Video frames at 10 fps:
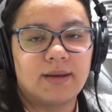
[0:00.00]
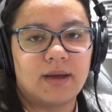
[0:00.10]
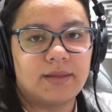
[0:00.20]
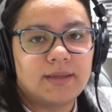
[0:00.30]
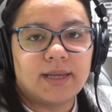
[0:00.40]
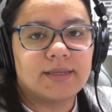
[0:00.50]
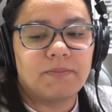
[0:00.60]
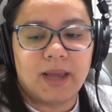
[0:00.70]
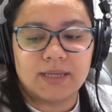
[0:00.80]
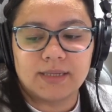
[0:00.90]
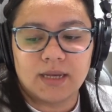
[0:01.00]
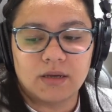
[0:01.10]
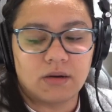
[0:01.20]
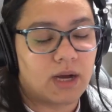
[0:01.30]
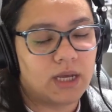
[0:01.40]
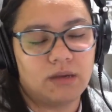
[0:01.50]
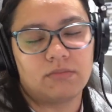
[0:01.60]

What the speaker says: I think that's amazing. You know, I